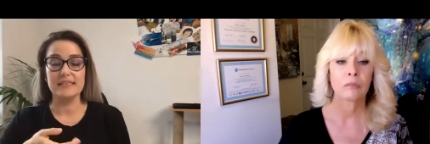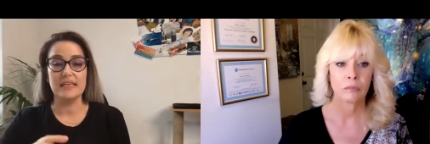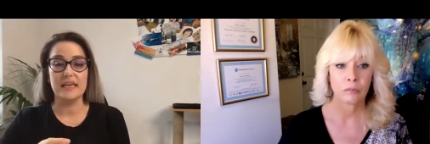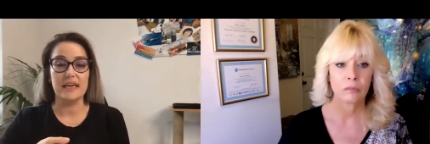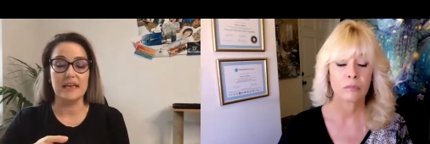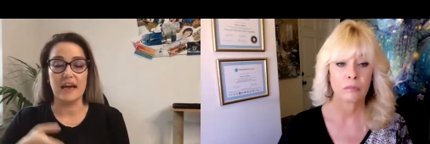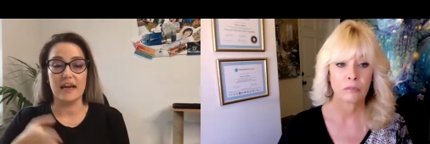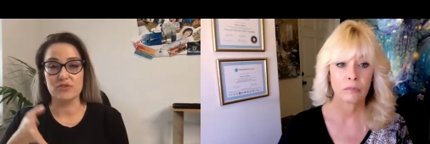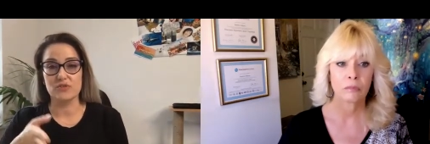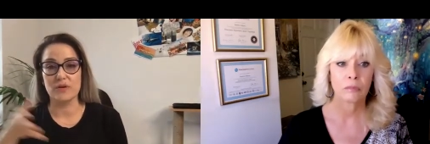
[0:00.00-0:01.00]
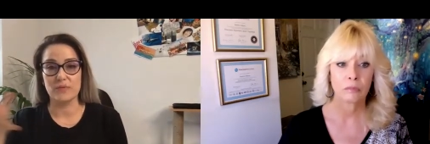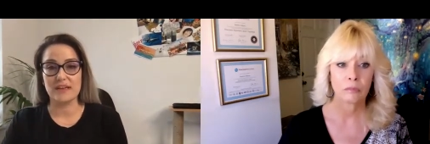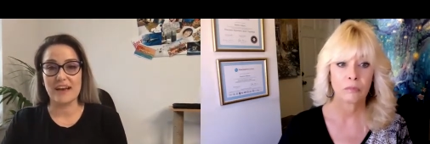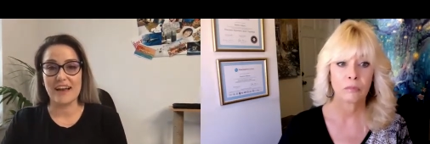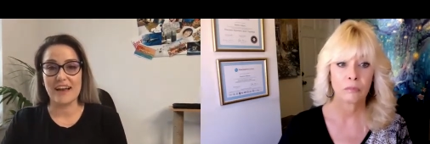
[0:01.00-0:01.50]
Speaker 1: in I used to work with
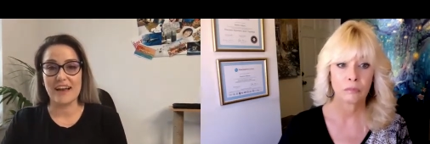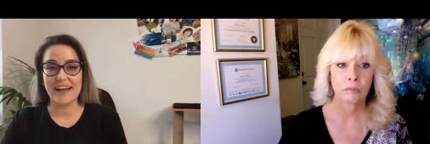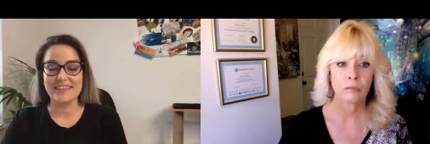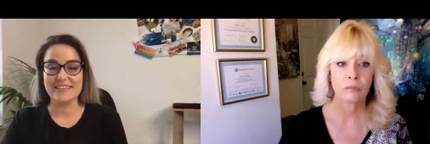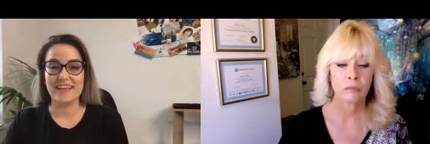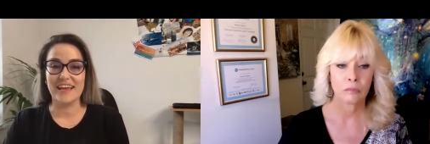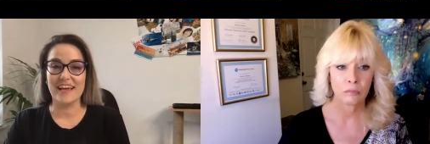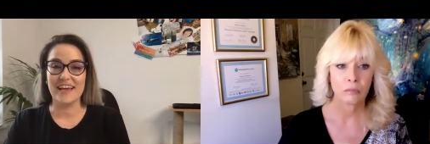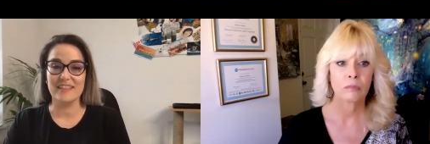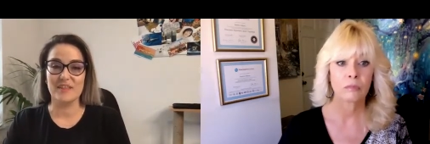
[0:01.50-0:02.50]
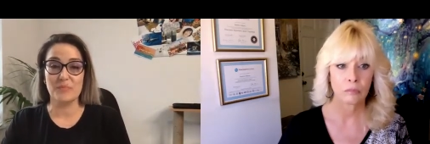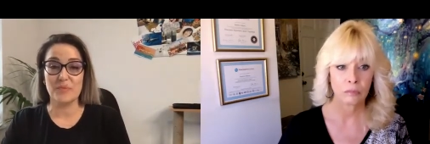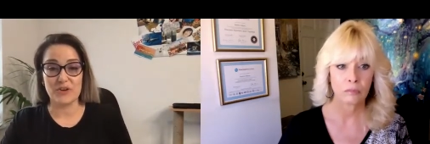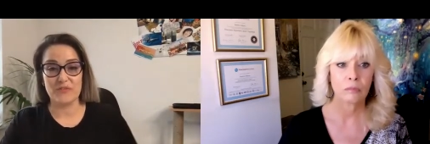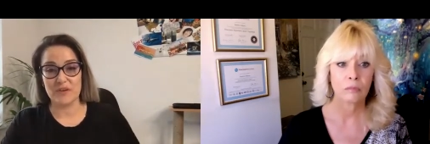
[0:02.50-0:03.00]
clients. And the
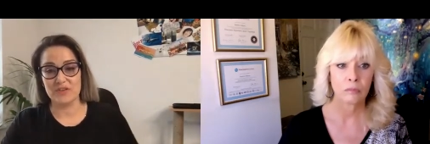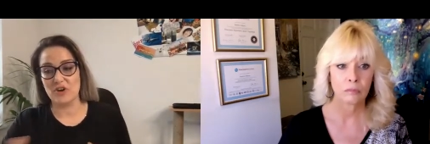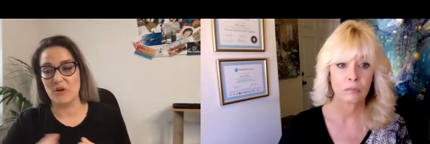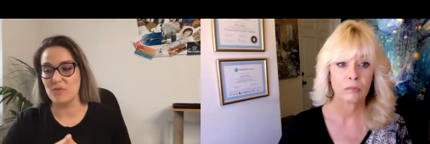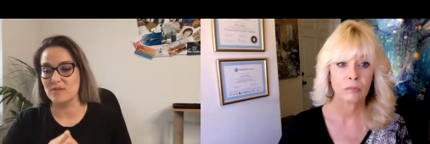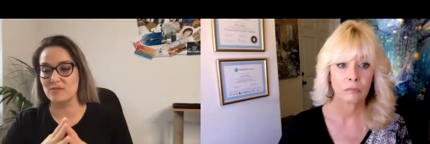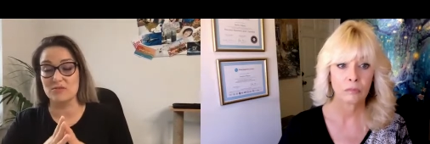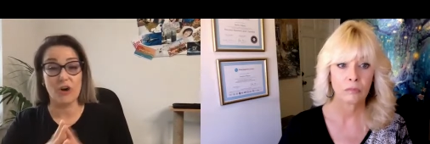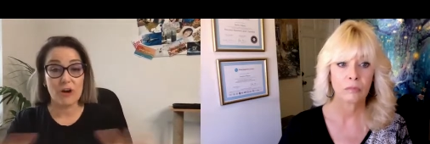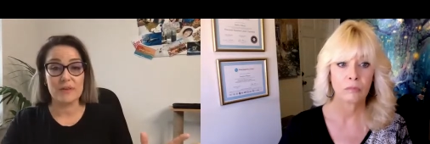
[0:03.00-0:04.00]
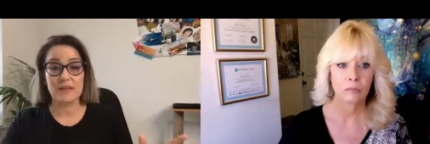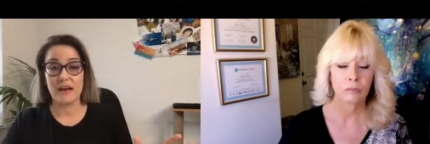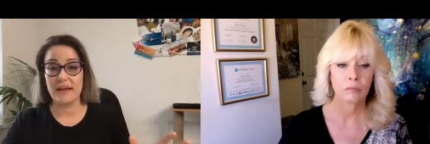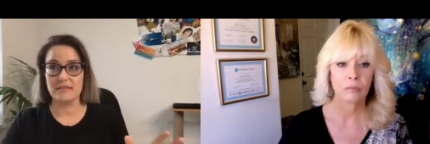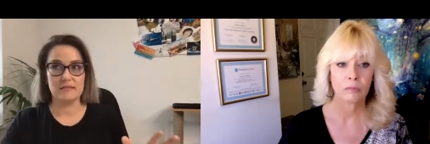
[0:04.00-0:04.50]
beauty of my job was to talk with
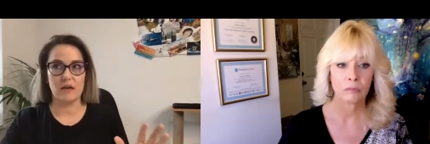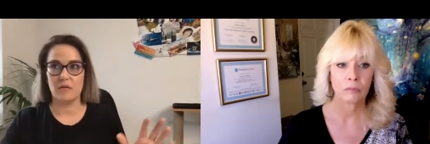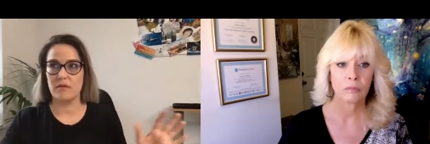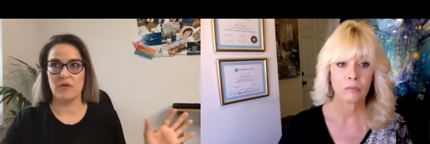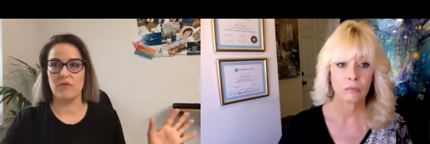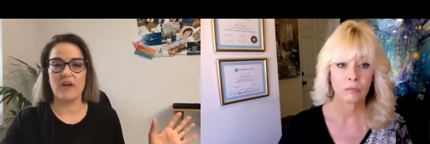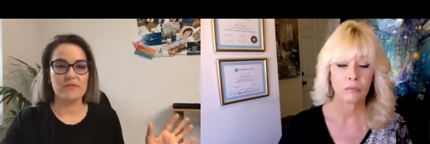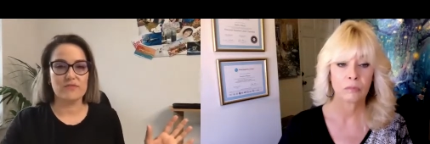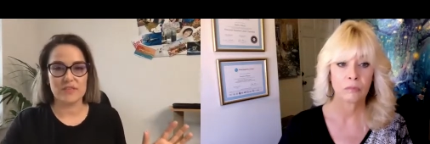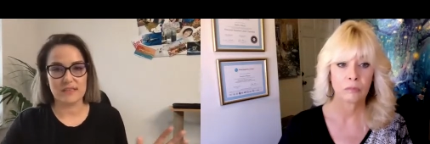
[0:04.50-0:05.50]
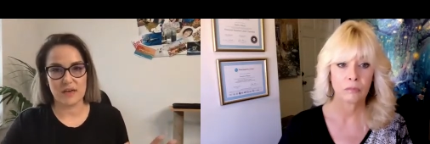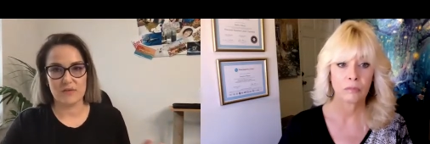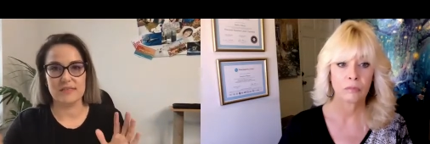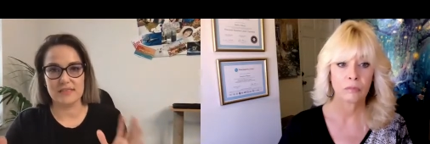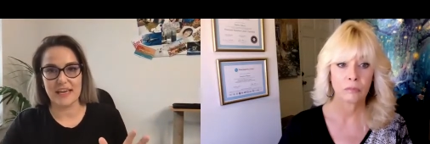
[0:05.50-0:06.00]
clients, you know, 5 to 6
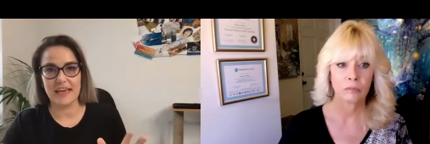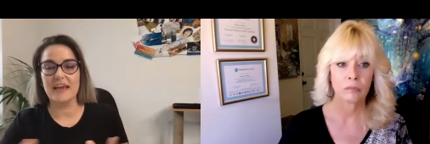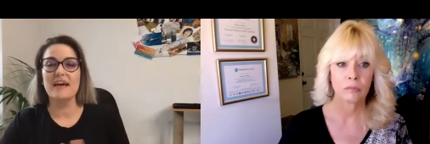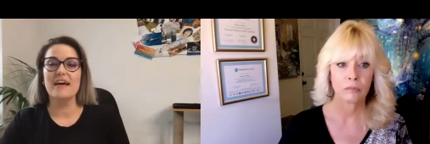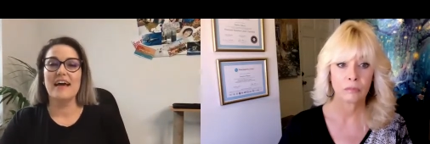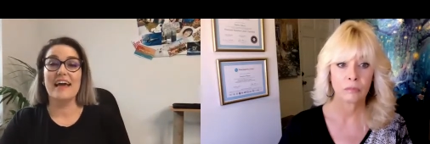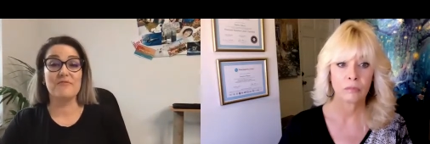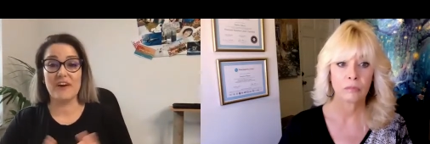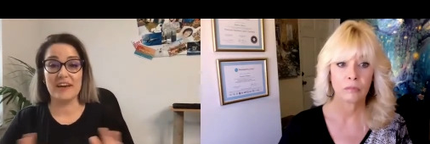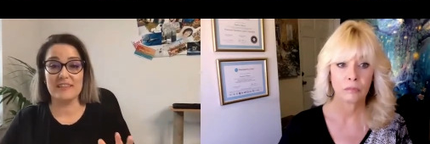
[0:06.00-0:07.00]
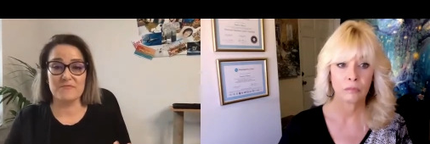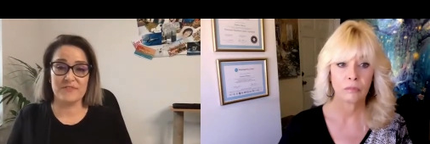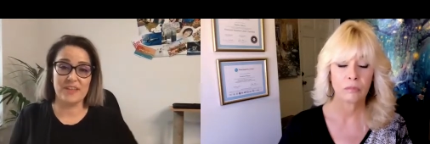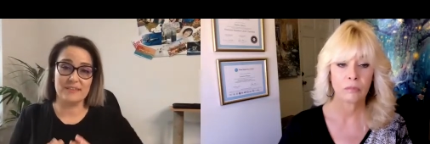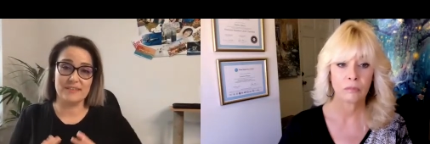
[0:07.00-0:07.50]
hours a day and find them
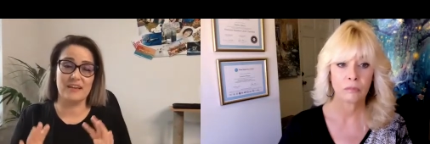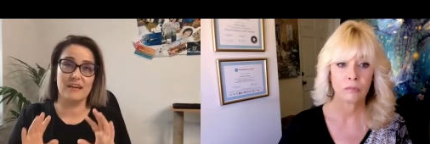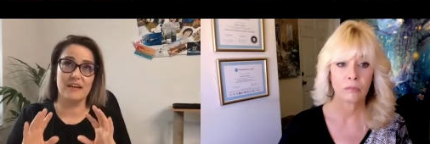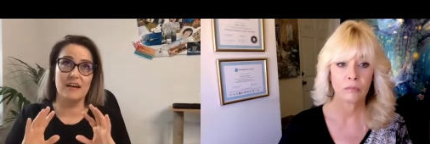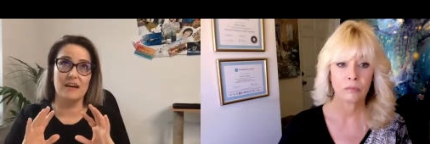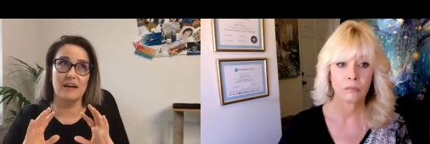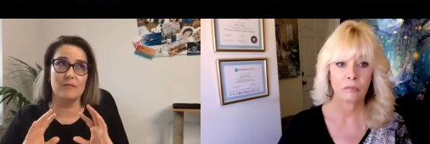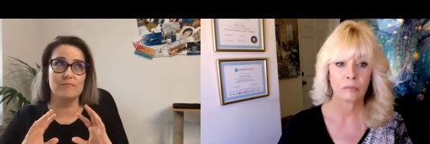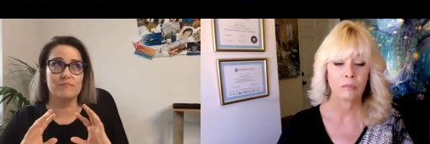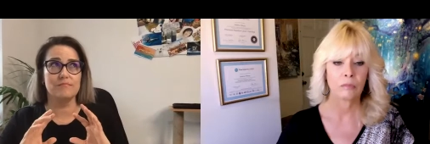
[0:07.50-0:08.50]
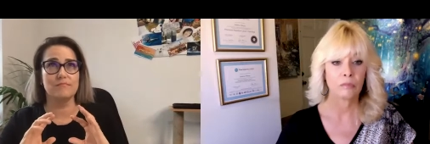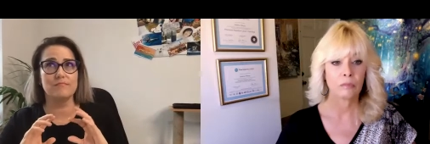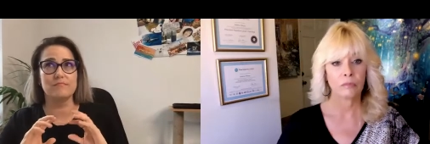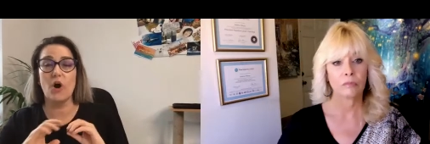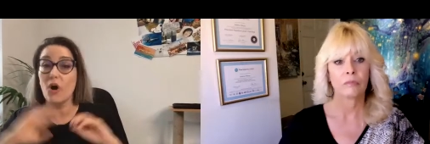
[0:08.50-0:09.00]
fantastic
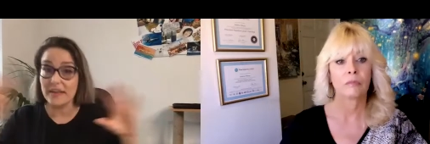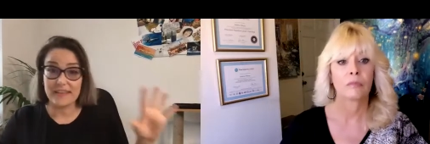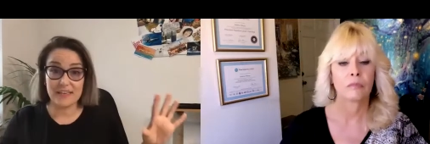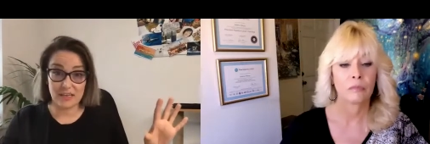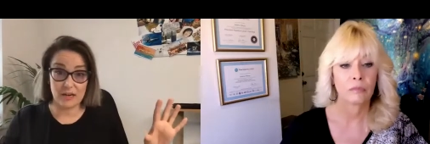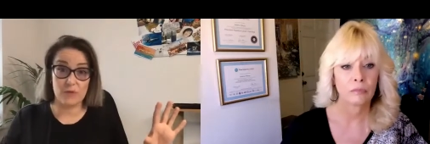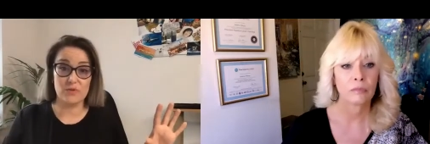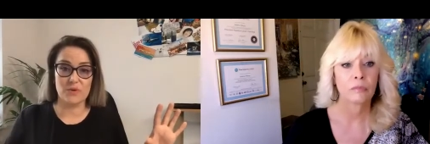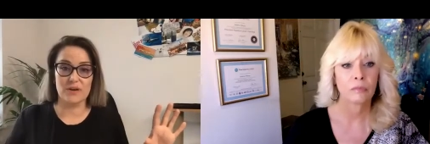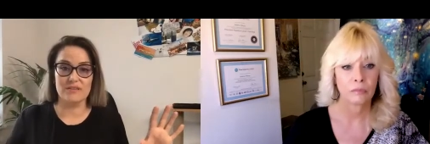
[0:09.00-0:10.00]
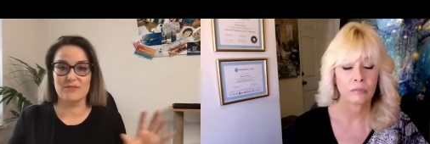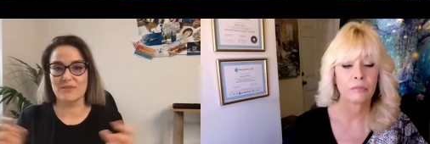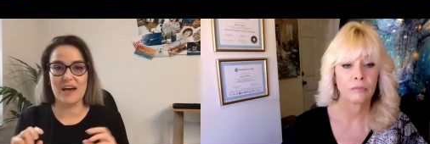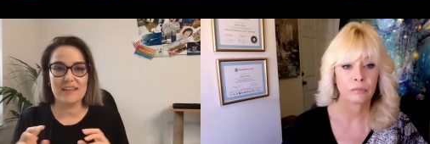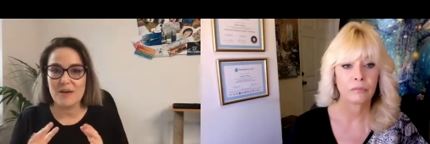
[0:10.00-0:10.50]
holidays around the world. So
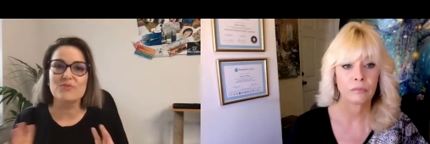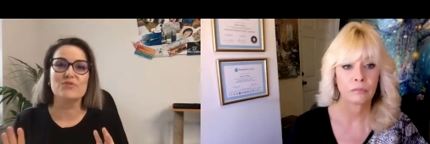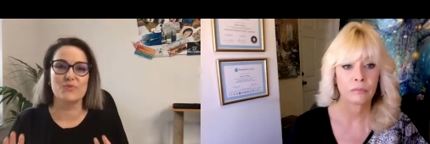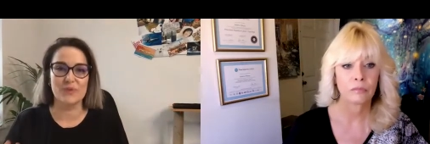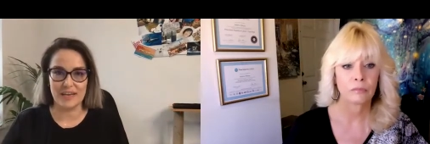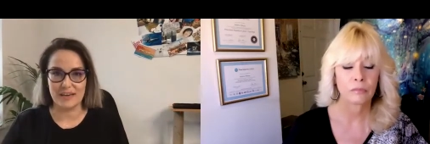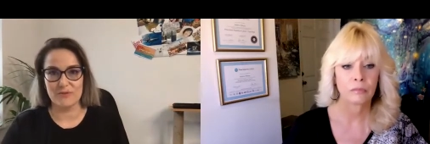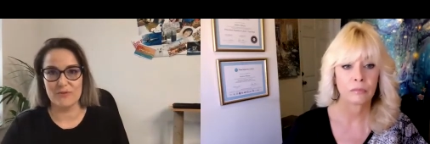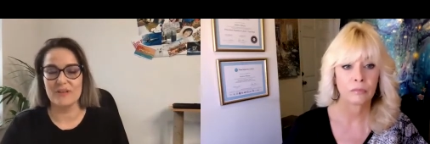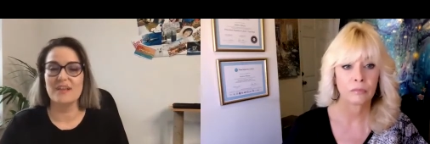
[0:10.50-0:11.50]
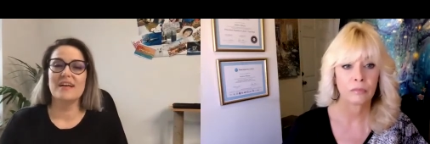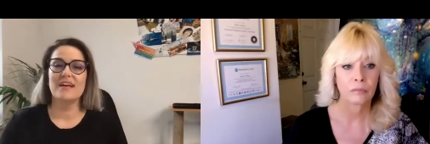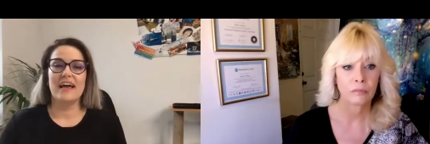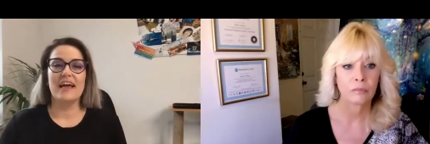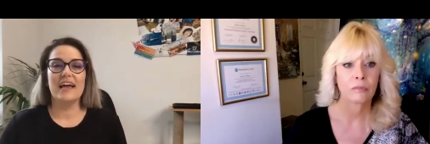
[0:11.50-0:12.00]
that was really cool.
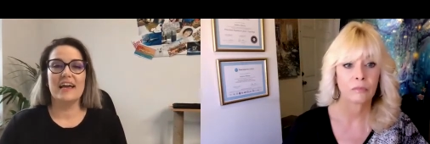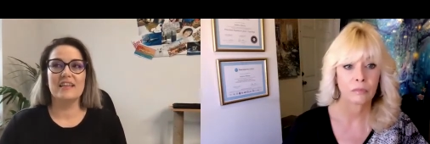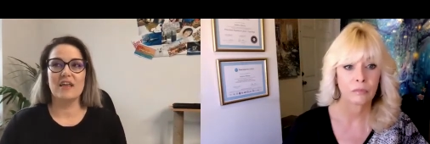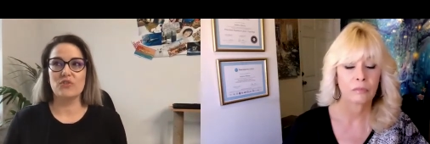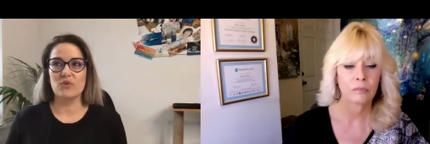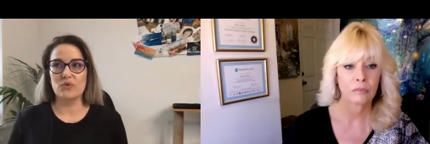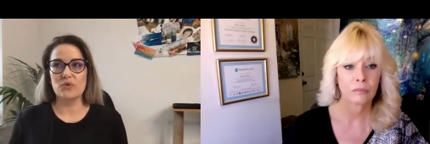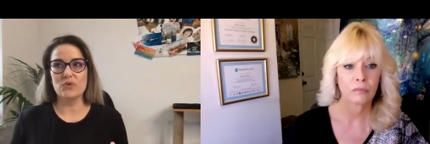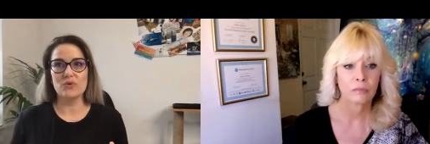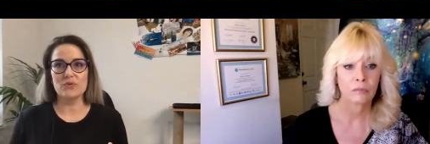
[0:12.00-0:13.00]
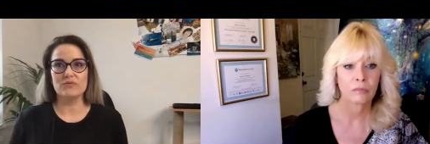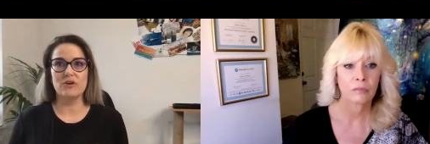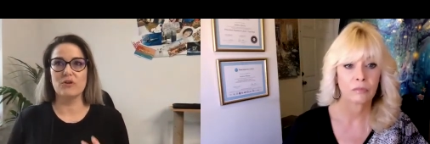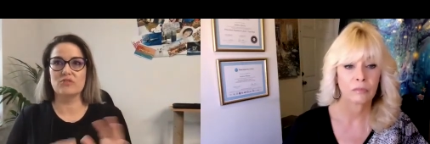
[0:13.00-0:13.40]
And through those